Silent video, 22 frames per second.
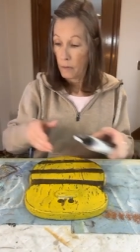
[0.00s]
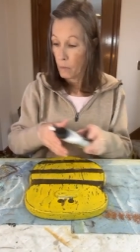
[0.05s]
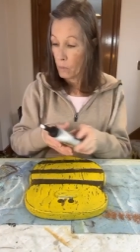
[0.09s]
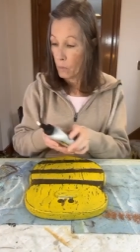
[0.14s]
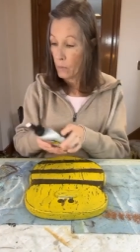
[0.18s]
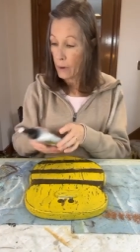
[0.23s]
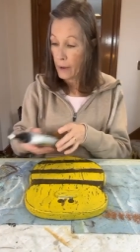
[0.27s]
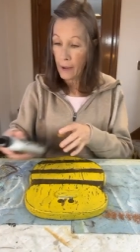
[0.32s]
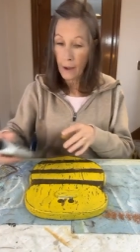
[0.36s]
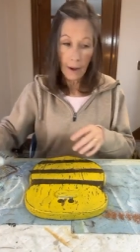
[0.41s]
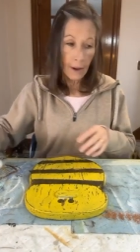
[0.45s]
the
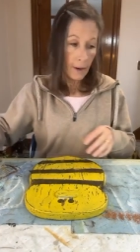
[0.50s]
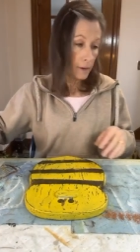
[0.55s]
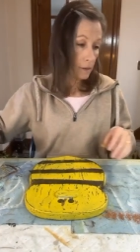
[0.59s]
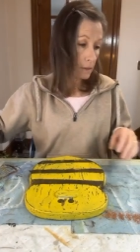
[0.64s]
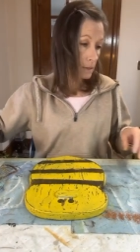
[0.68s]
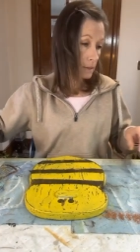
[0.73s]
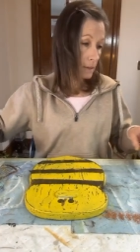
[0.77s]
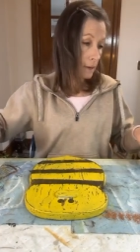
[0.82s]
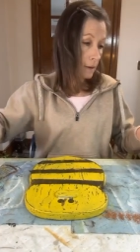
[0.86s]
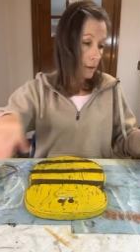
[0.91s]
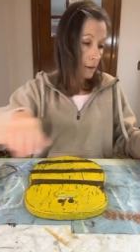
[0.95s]
way I
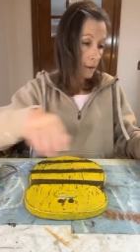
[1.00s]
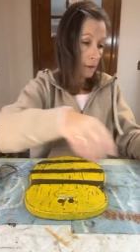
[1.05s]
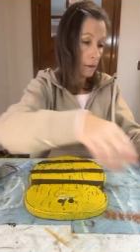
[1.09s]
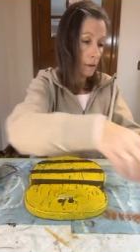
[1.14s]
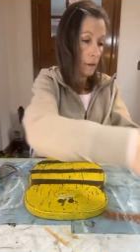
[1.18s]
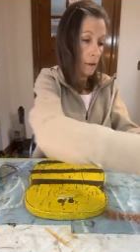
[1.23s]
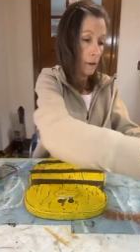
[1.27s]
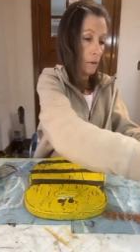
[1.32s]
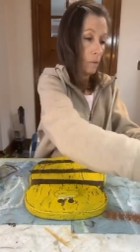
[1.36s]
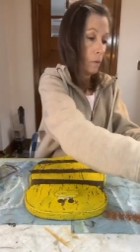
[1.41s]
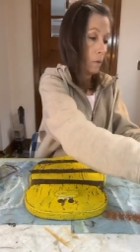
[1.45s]

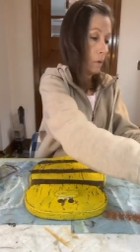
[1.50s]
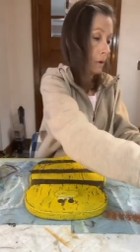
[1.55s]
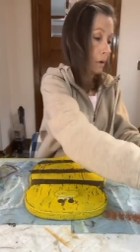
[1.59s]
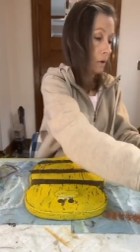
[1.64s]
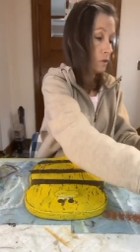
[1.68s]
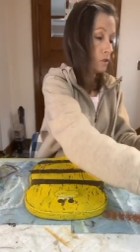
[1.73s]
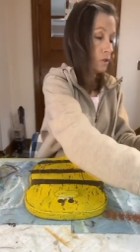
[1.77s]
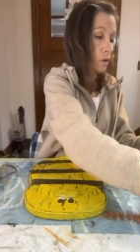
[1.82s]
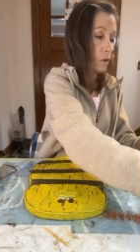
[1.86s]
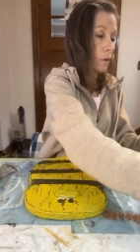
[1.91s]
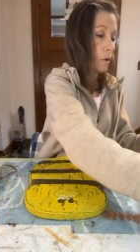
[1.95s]
did, I'm
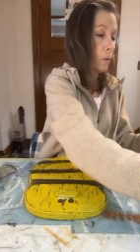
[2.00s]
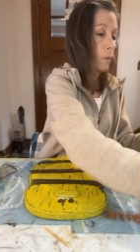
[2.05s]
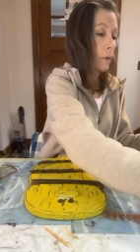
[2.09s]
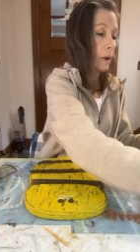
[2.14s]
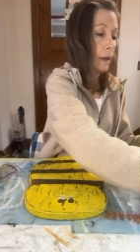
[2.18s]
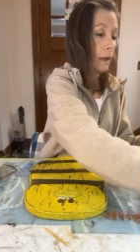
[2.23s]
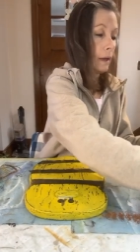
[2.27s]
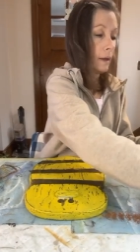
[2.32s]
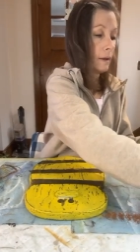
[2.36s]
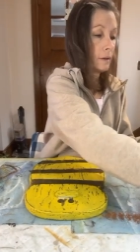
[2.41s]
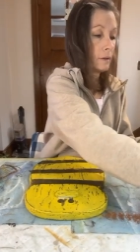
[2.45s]
gonna do the
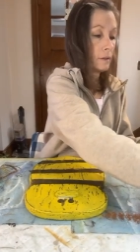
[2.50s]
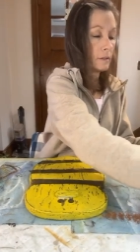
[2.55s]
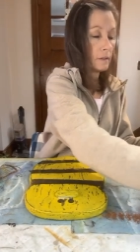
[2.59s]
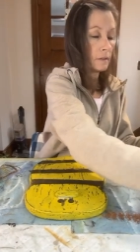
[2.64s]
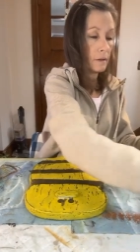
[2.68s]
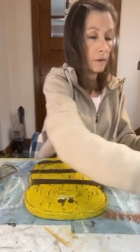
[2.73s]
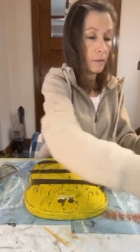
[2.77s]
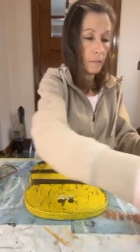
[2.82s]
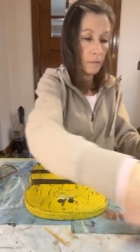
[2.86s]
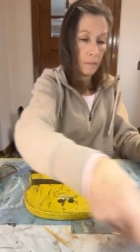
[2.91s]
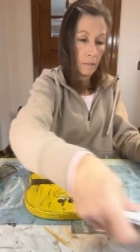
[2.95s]

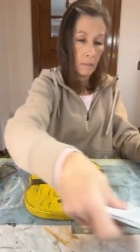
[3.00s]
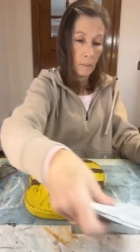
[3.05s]
wings.